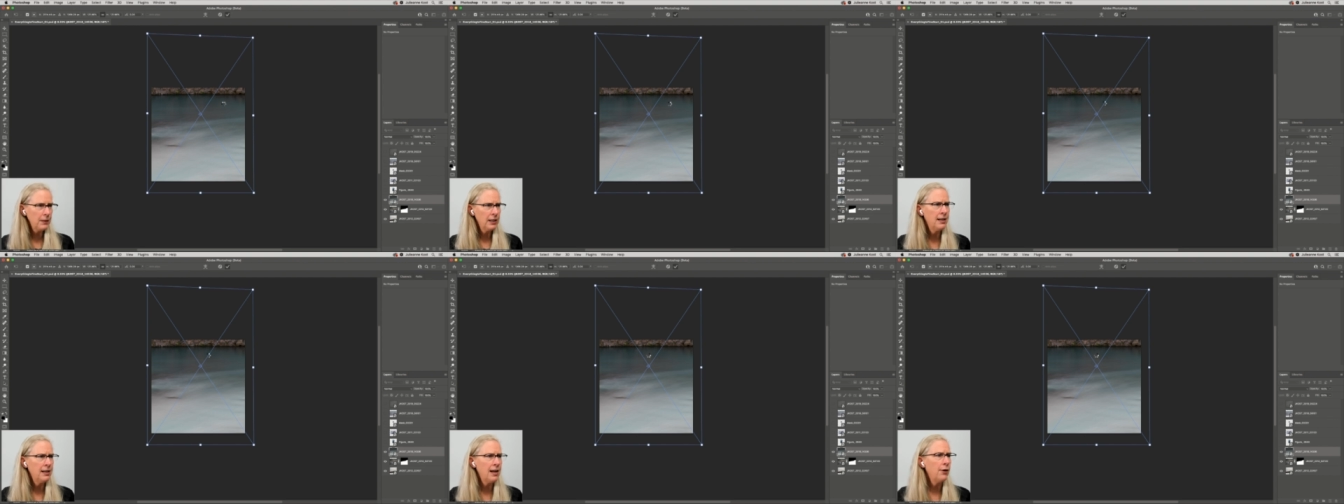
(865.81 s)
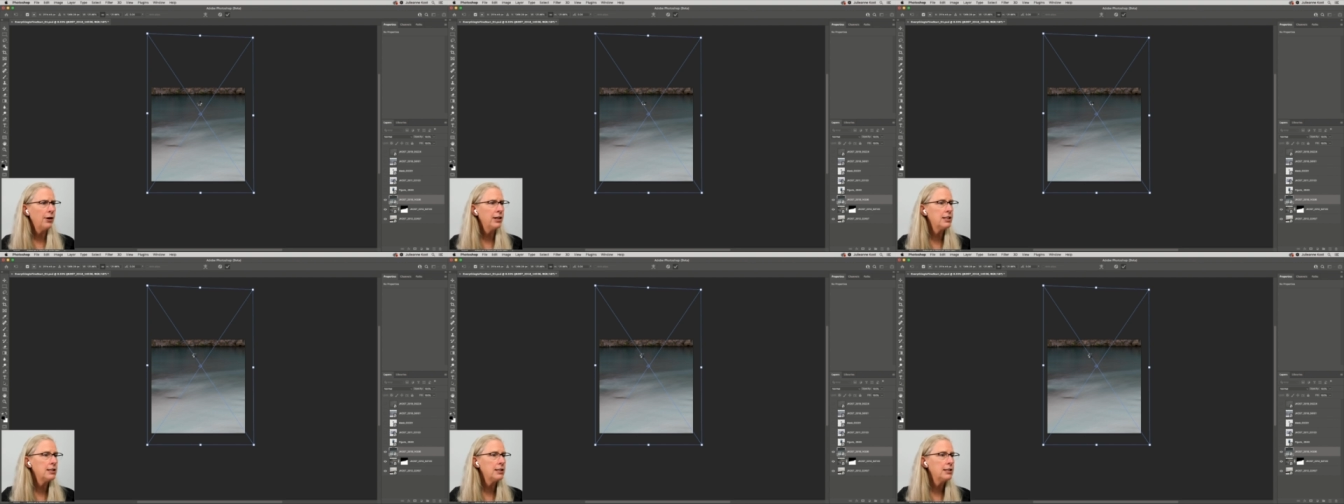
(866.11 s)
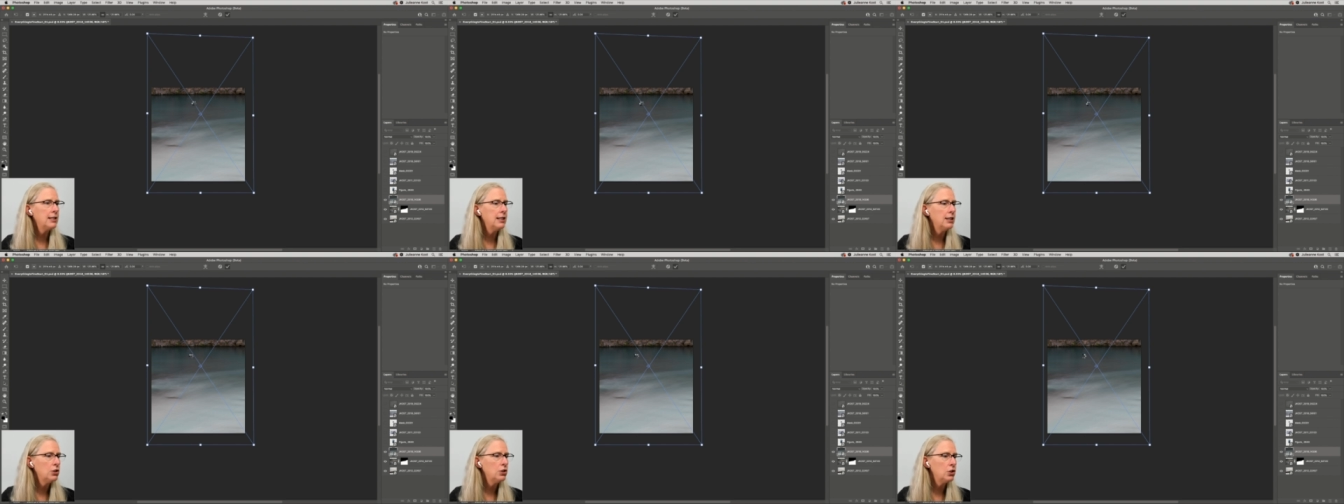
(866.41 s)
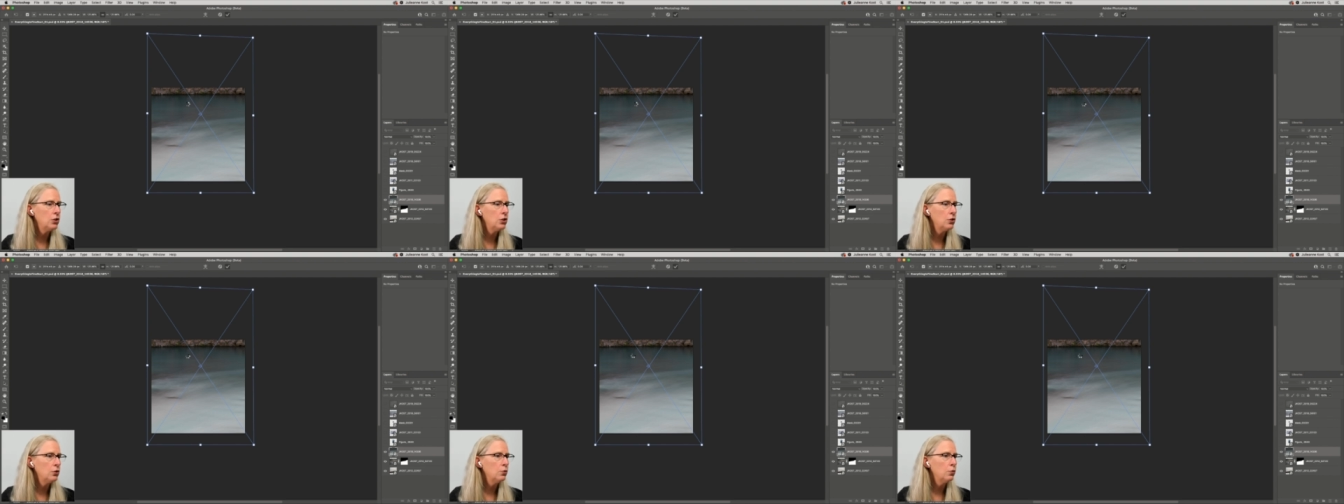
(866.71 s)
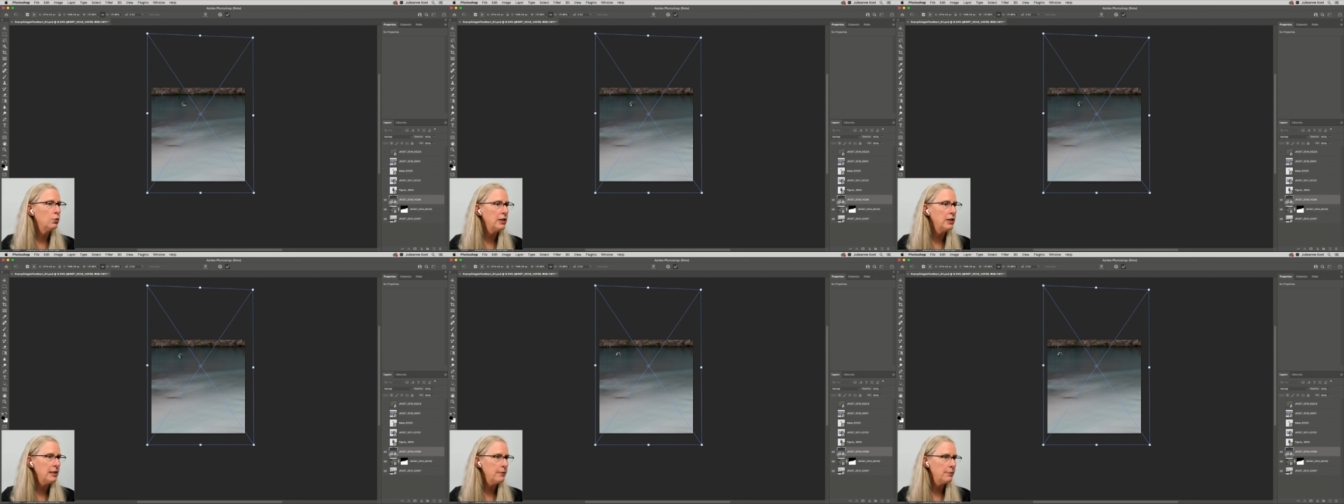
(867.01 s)
And now I just need to
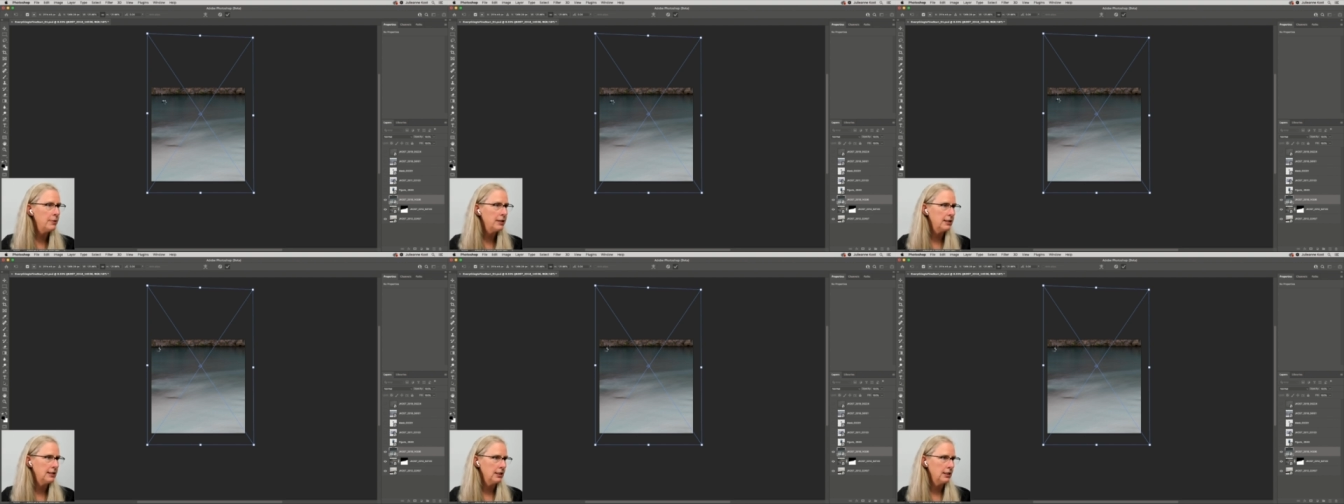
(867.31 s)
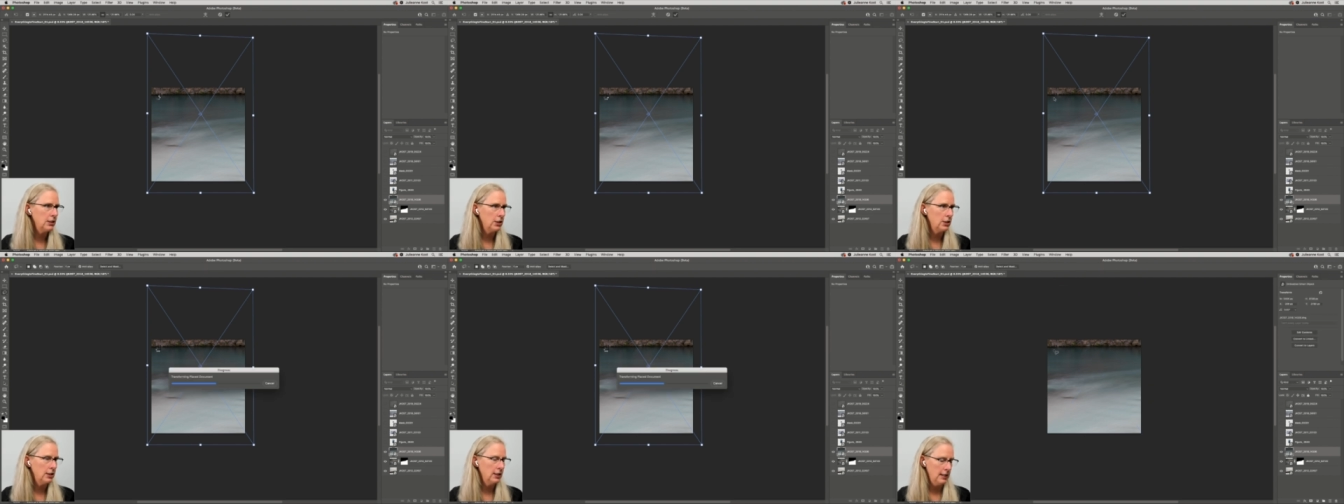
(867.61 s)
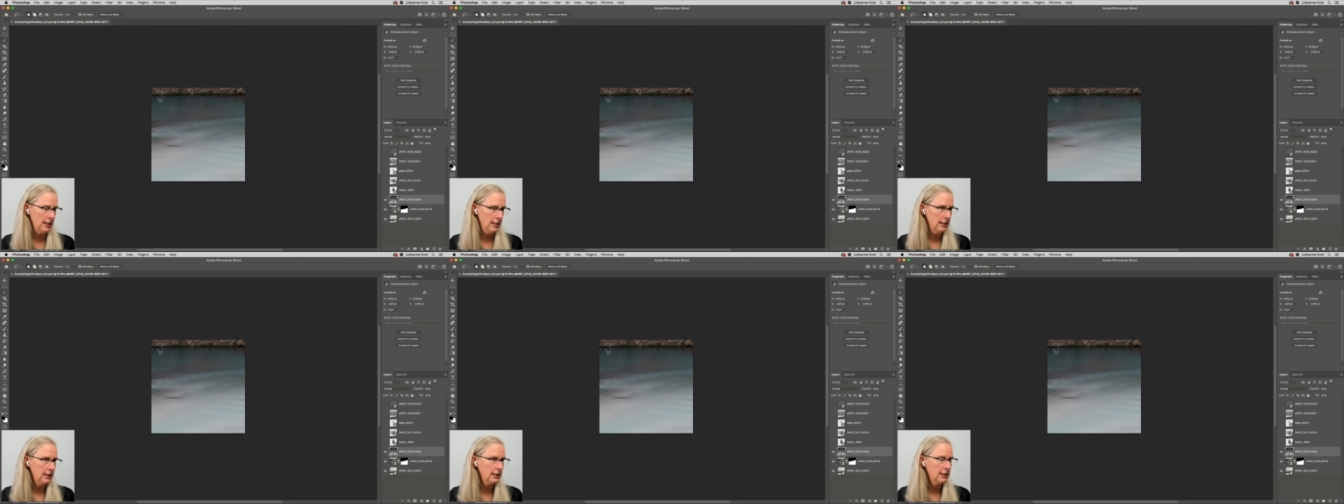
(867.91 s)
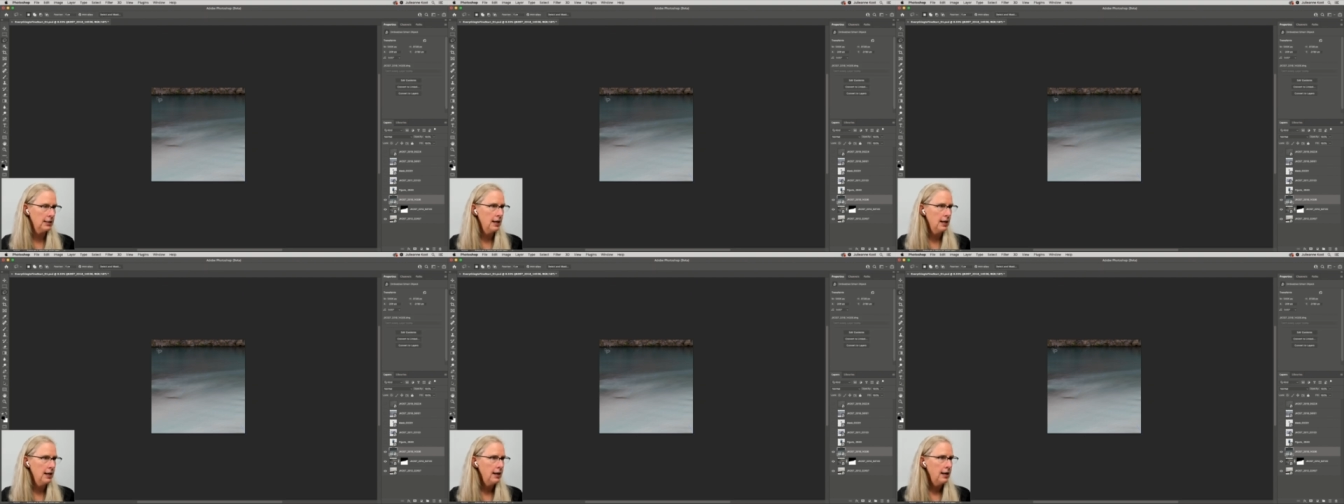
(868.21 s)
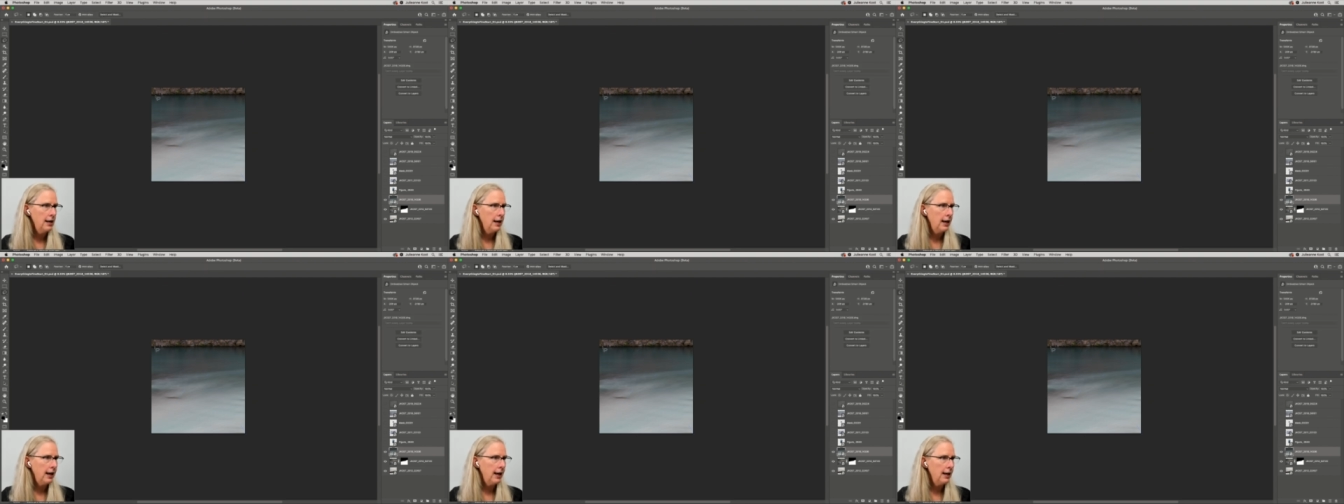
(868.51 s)
reposition this,
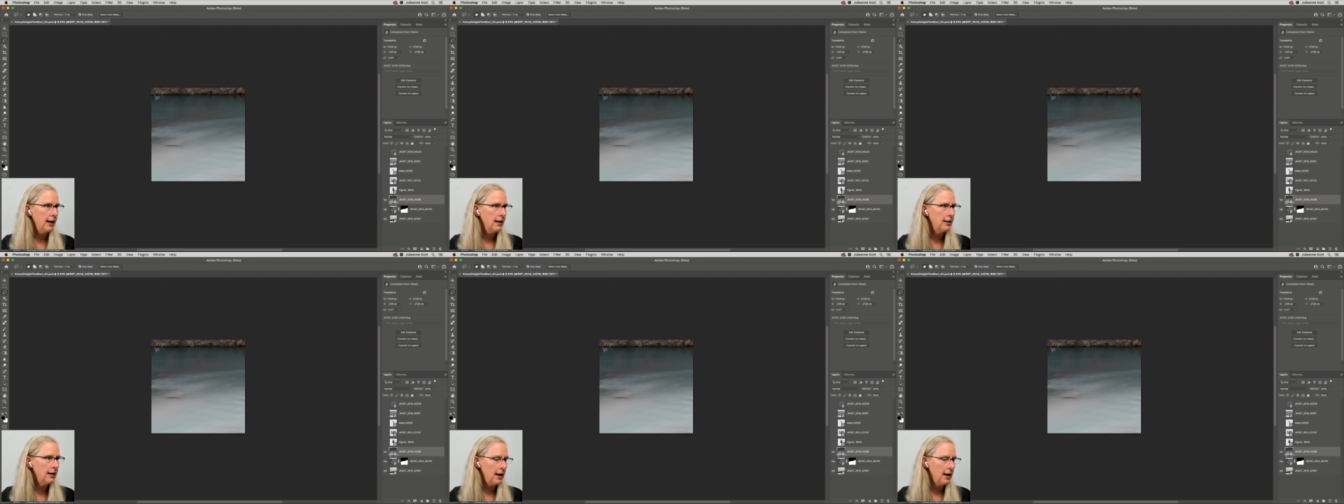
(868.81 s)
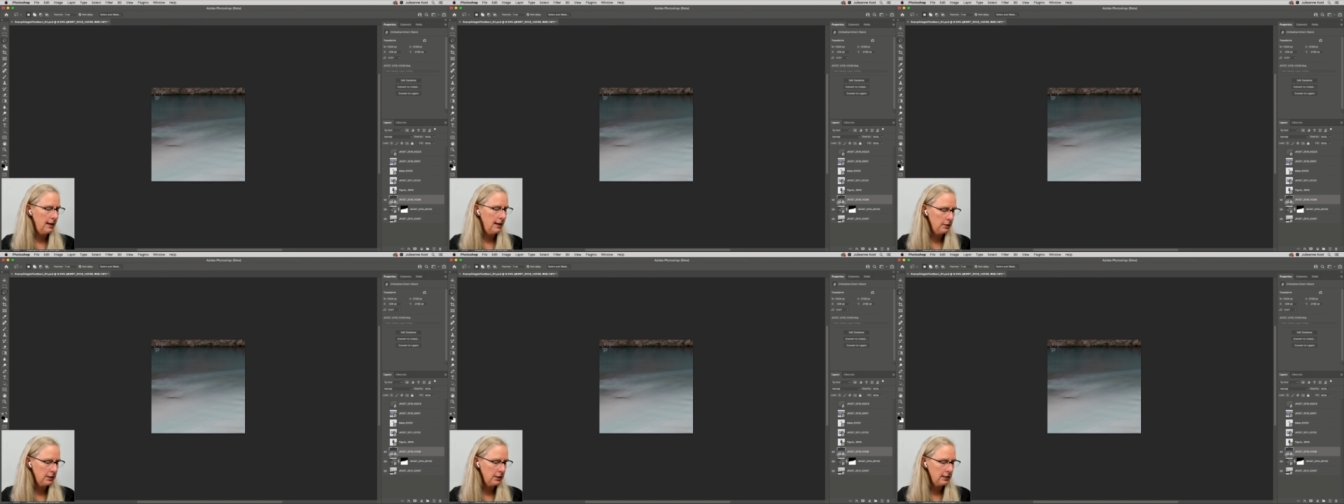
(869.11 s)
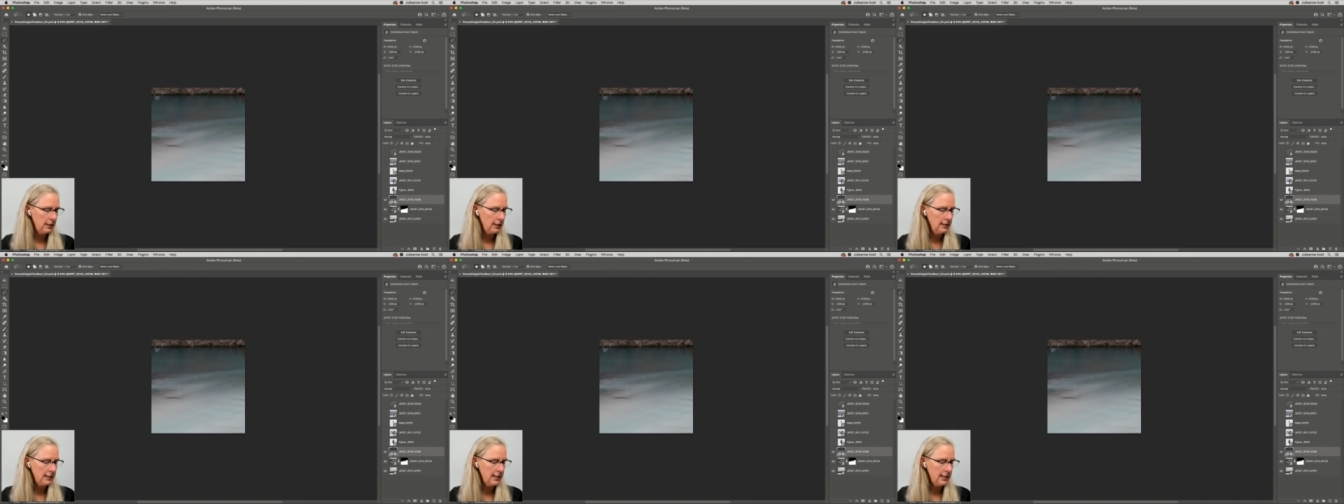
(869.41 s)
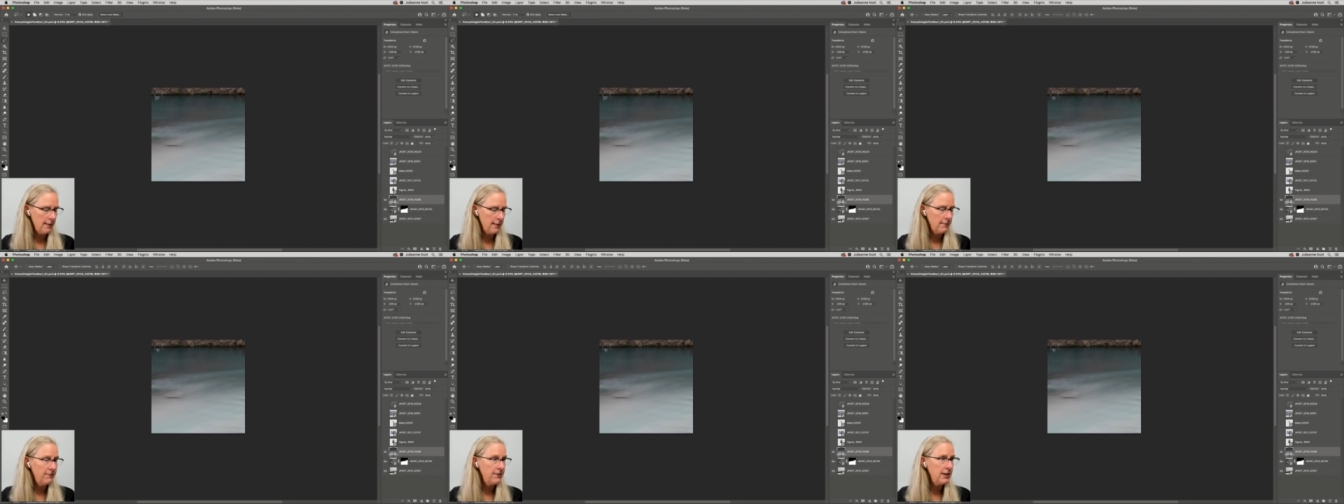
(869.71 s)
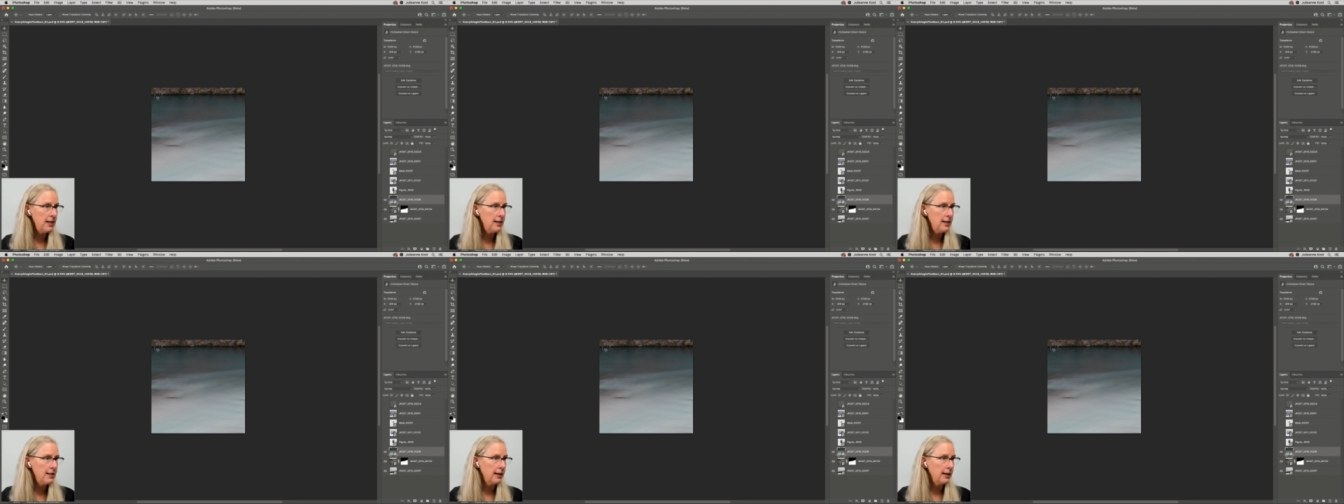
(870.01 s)
and I'm just going to tap V.